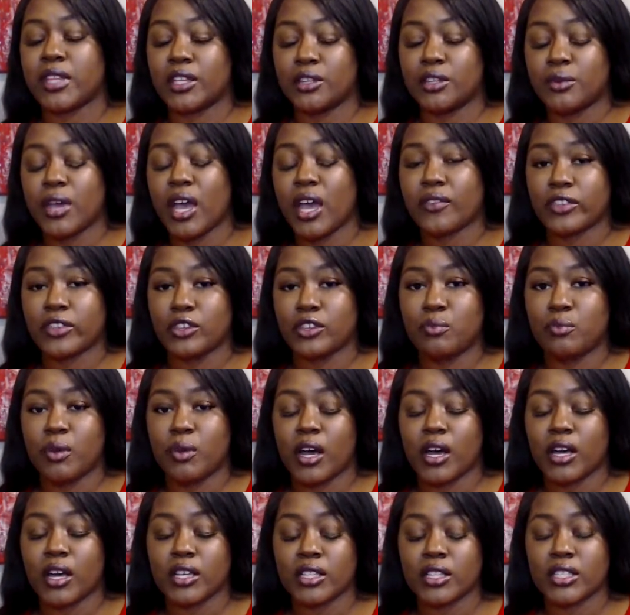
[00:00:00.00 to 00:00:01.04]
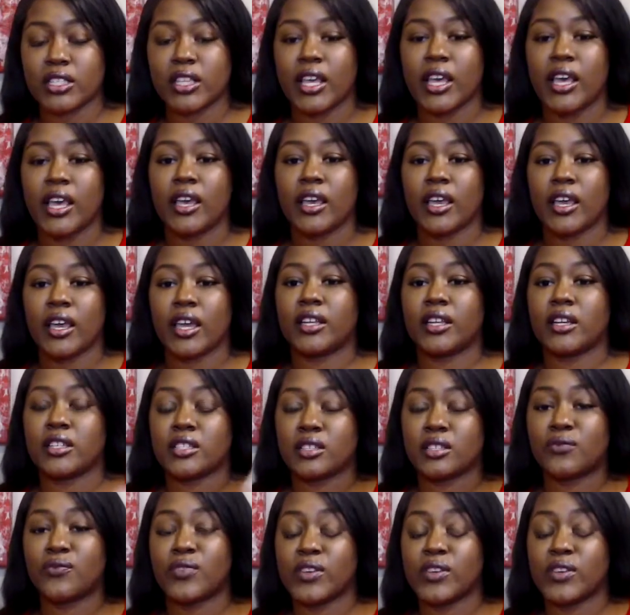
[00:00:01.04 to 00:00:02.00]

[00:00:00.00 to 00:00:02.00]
They do have coupons, and there's a